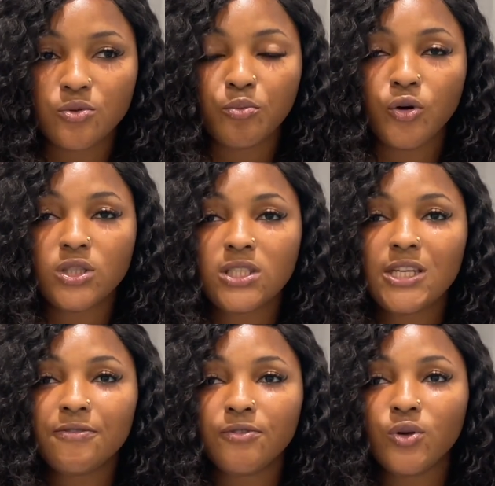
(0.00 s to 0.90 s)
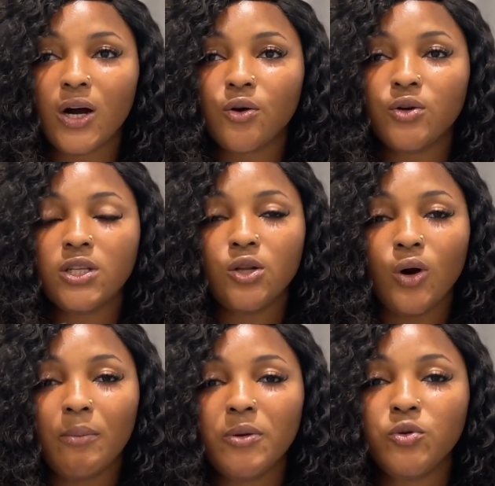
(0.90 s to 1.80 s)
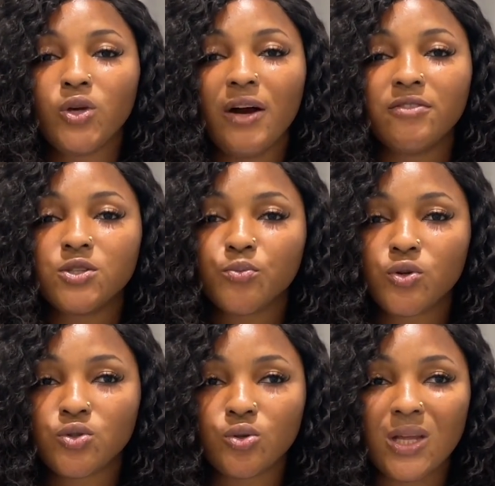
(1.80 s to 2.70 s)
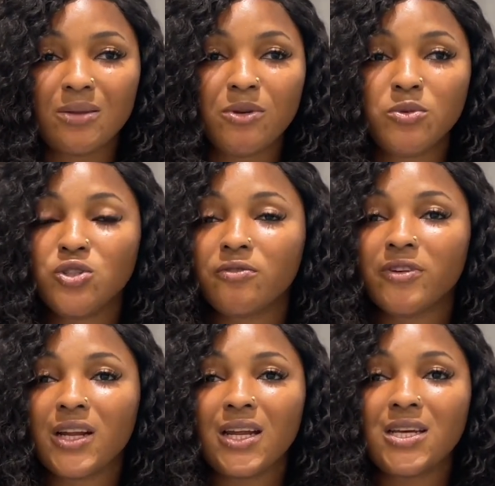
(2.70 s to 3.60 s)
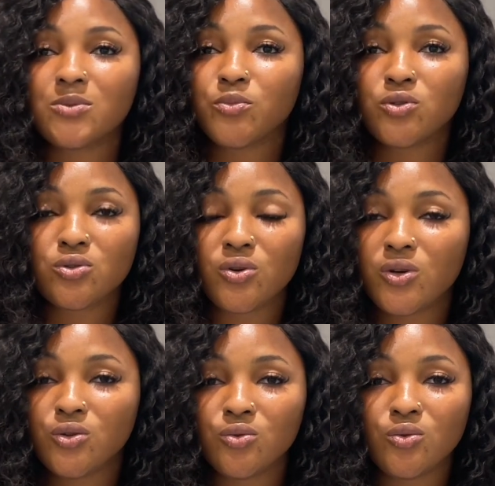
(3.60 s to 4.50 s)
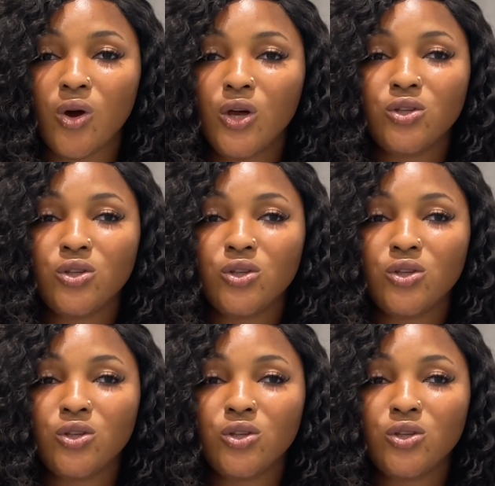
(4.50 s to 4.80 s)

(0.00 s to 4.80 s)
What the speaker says: but if you are going alone, maybe you have a sponsor, that maybe it's your father that is sponsoring you,